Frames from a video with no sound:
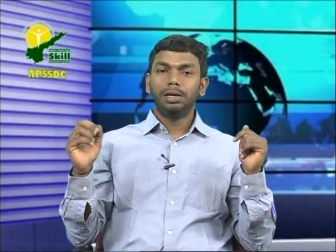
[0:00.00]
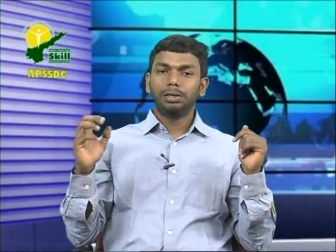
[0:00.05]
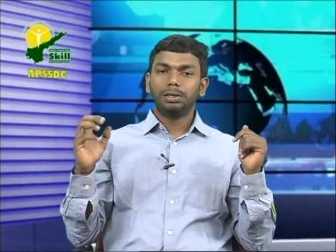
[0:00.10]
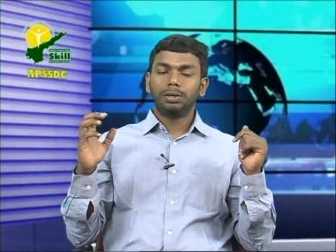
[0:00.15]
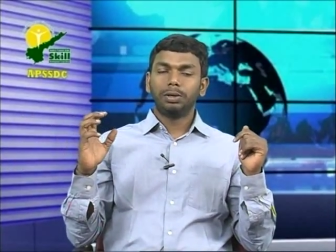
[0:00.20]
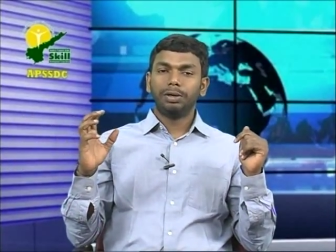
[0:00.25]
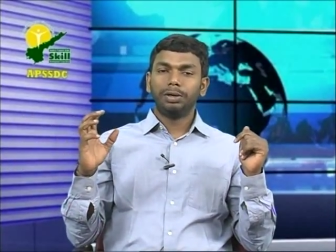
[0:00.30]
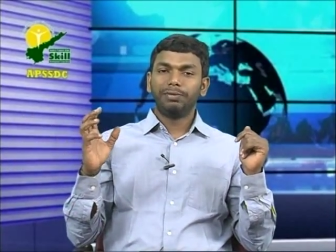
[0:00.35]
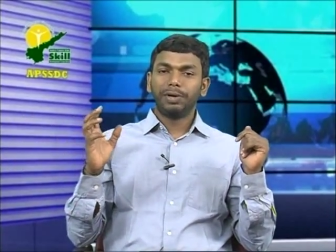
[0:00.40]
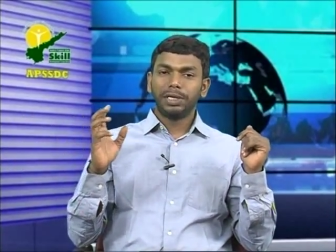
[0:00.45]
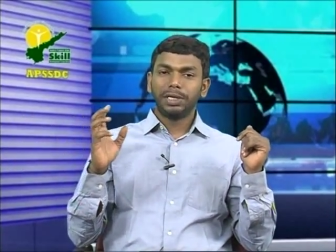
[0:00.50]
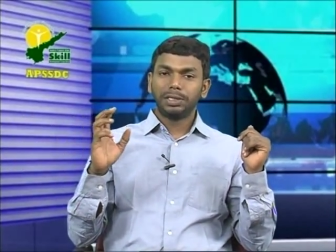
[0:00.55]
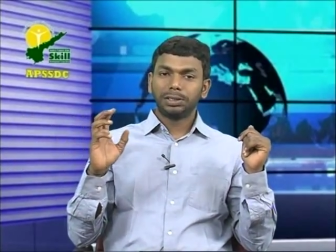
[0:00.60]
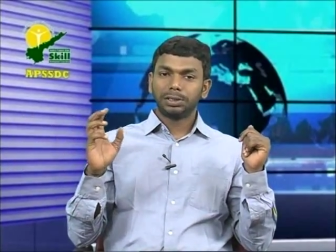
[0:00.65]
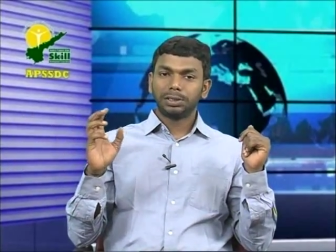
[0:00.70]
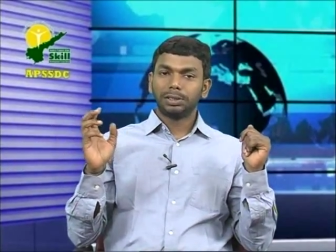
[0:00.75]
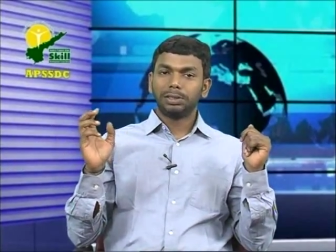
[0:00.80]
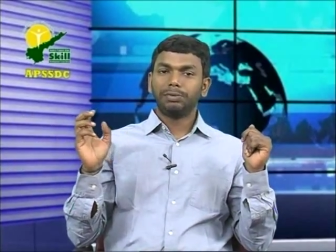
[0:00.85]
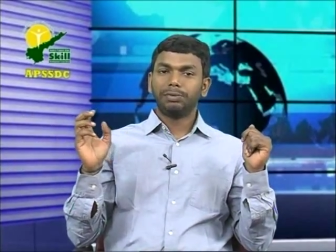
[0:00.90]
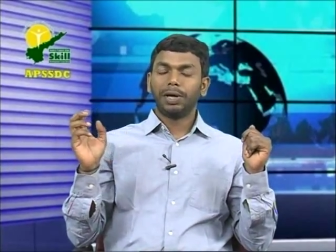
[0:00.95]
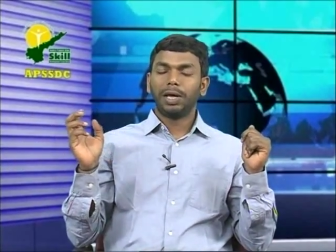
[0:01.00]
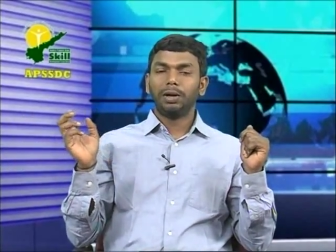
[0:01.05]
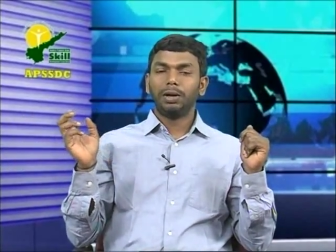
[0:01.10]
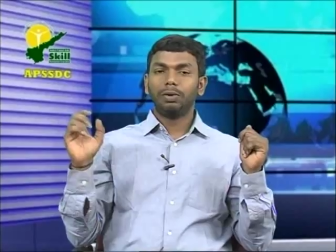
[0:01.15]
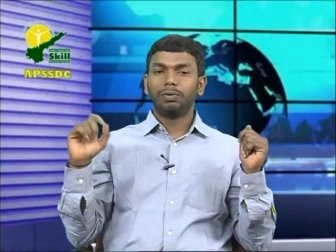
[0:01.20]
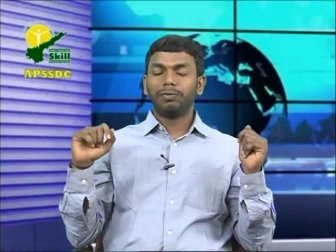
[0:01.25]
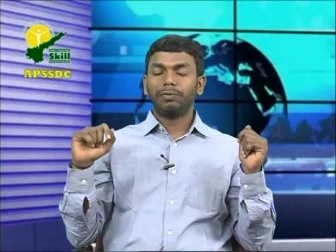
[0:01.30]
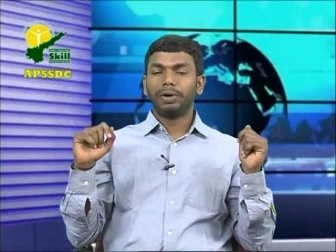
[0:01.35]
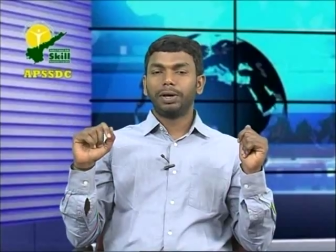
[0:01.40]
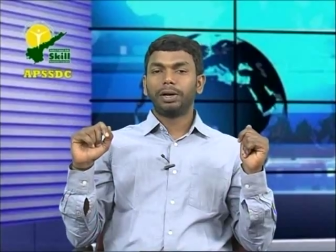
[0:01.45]
So if I
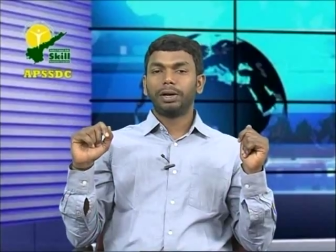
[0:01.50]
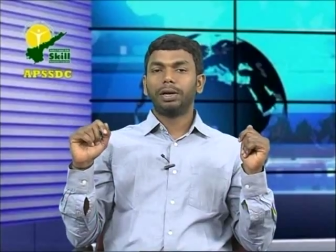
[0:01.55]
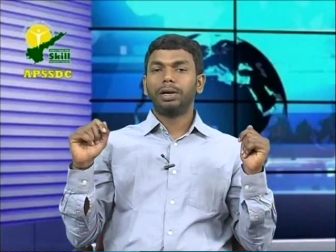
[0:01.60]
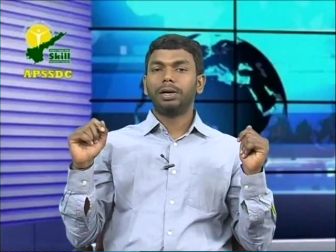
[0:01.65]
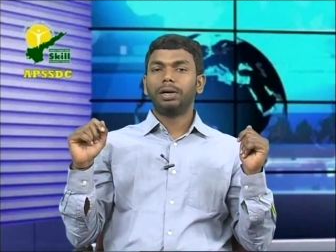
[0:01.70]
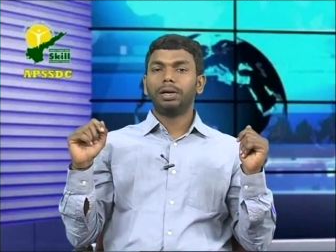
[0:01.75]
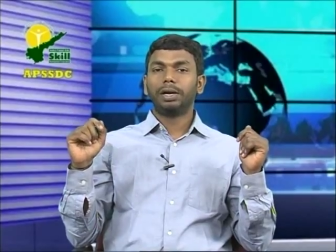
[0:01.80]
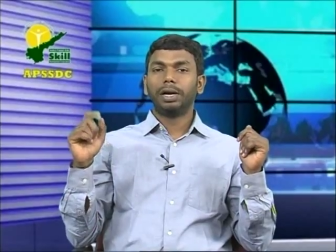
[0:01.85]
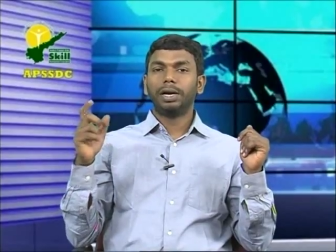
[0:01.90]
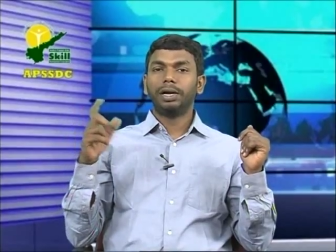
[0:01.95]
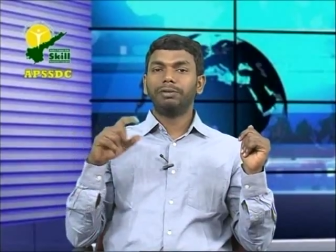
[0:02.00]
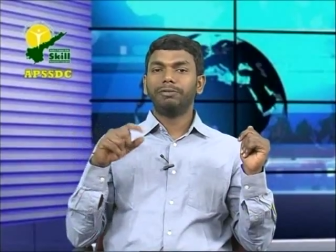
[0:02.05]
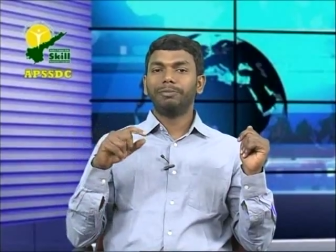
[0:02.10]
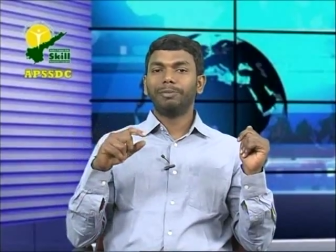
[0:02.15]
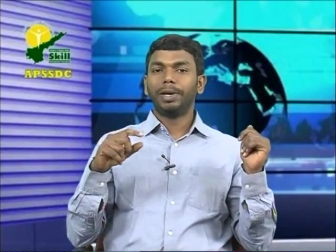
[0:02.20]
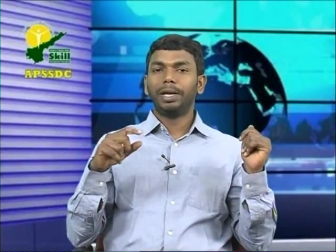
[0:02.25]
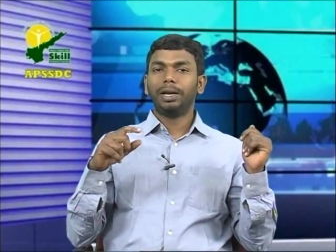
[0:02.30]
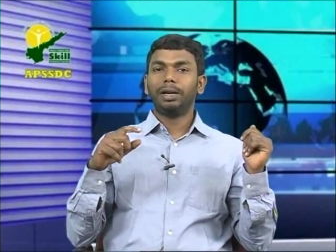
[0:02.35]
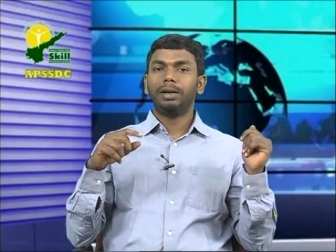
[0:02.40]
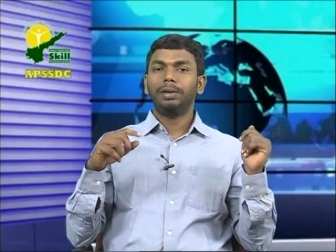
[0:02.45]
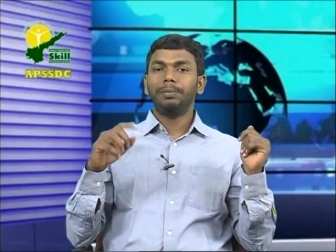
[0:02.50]
look for Rediff mail,